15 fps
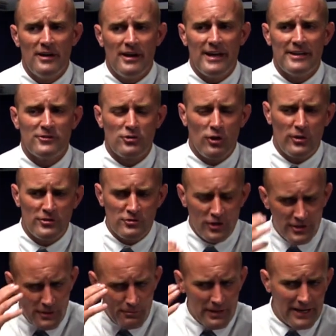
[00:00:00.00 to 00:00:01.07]
And so it
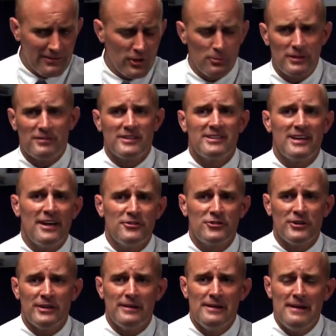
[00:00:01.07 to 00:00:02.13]
started to pay a little bit of
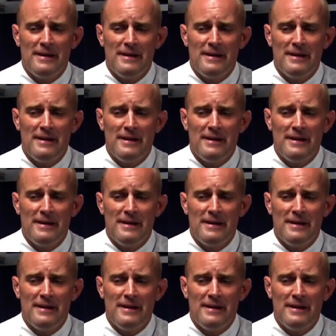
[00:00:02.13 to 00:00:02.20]
attention,